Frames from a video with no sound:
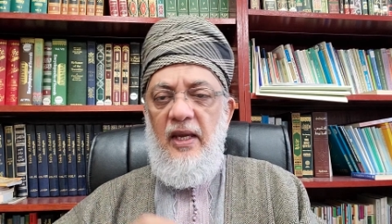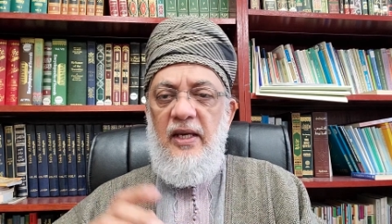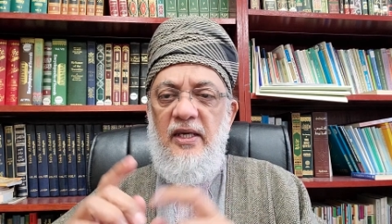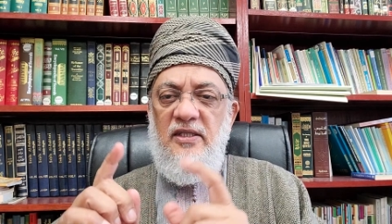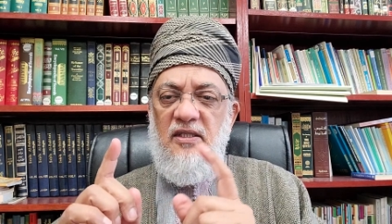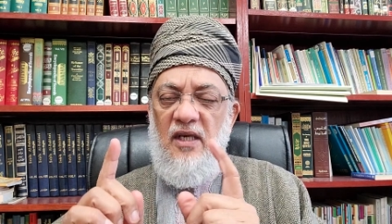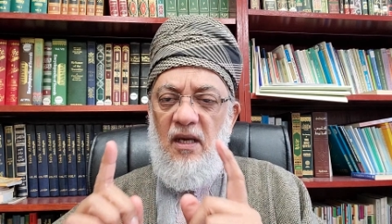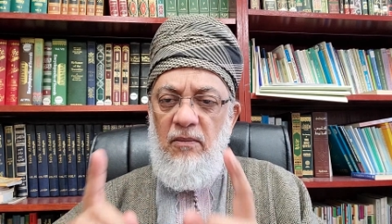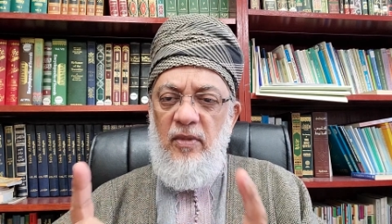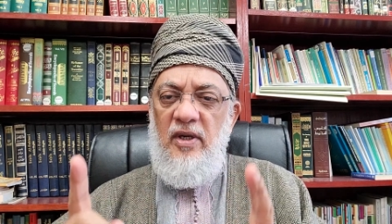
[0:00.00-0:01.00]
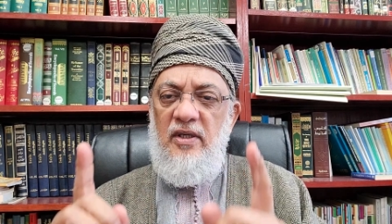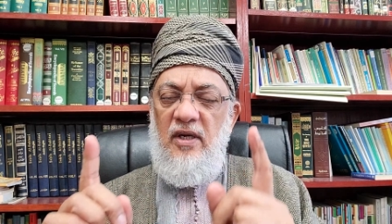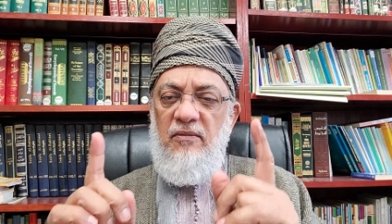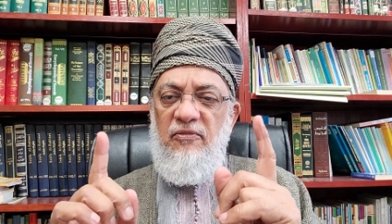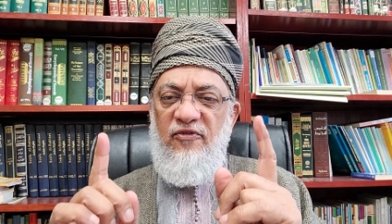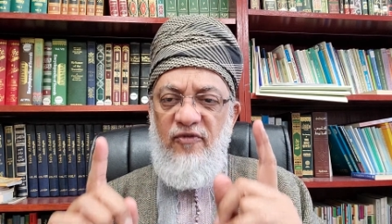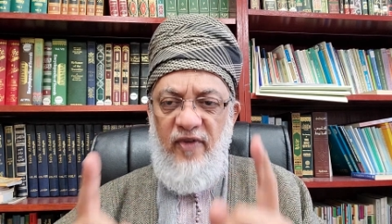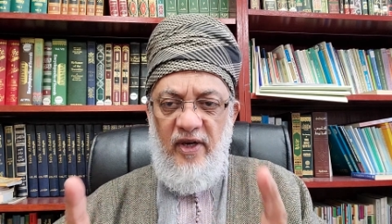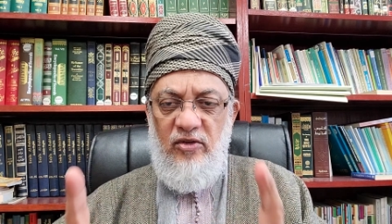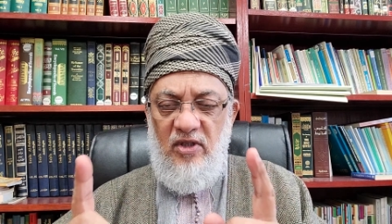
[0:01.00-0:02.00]
It is incumbent and
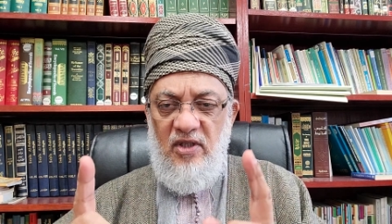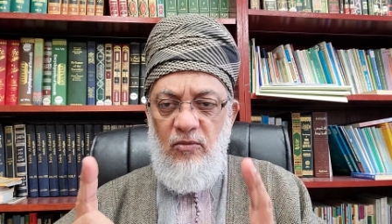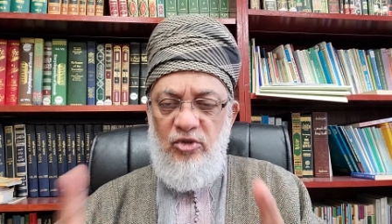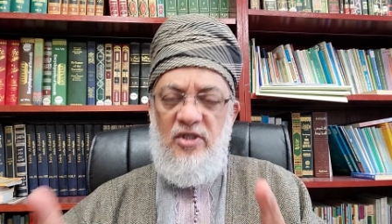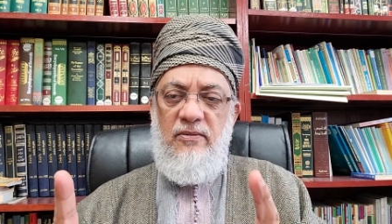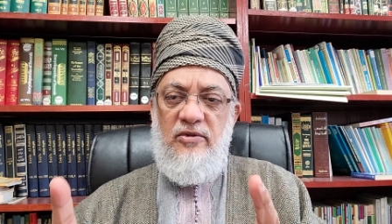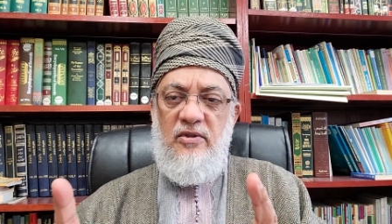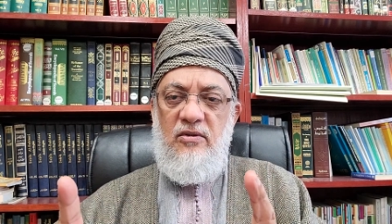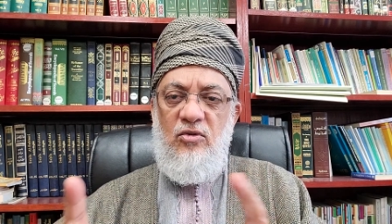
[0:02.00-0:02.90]
fard on the Muslims